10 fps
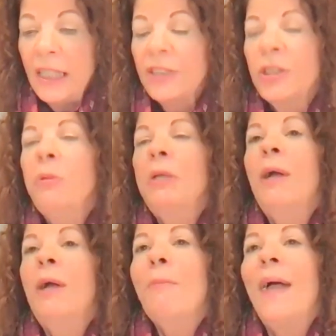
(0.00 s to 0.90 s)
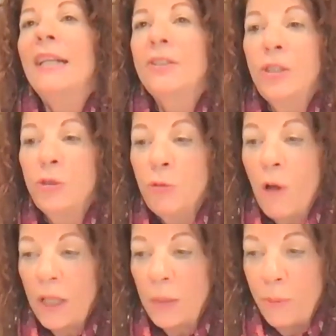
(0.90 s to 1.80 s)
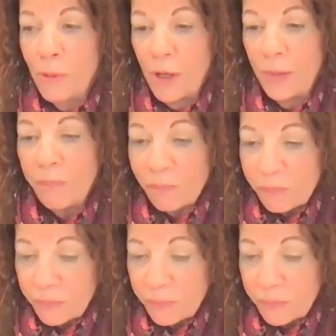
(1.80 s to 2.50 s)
So we went back to the drawing board.